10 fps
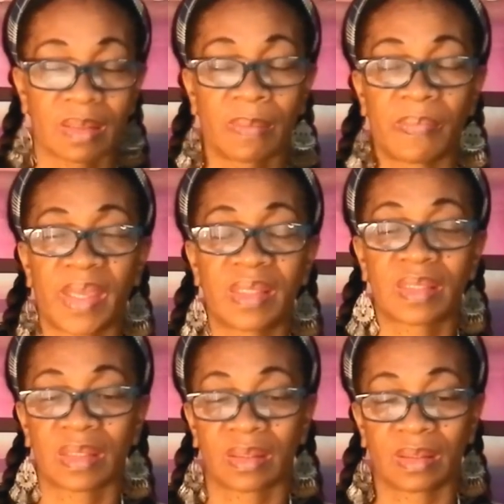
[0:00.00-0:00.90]

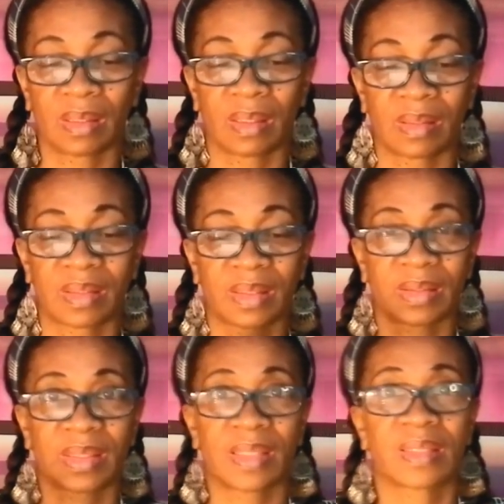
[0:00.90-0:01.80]
basic
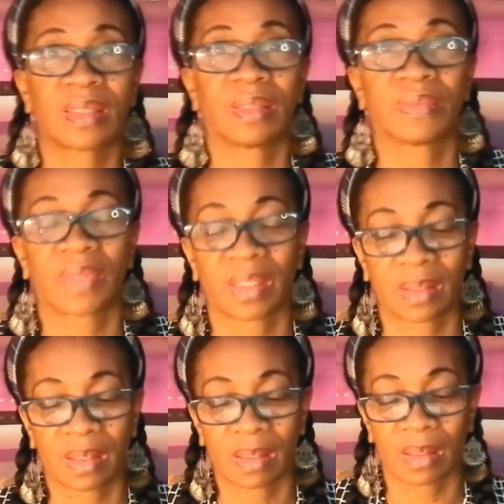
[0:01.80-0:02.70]
statistic right
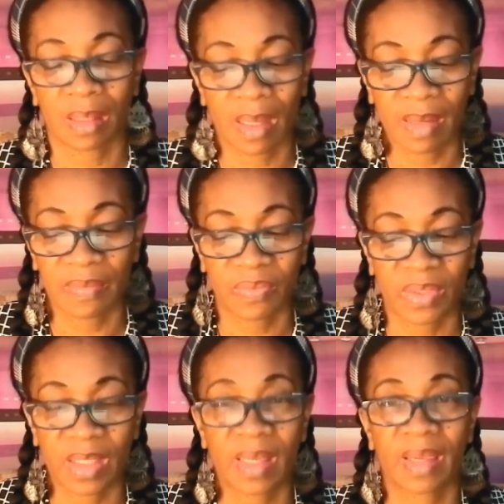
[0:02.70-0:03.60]
there. I
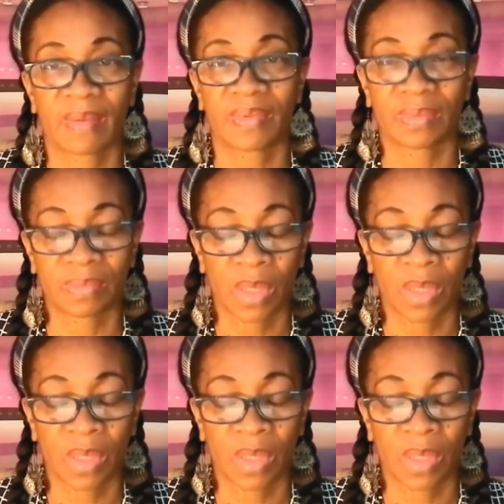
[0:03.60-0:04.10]
really haven't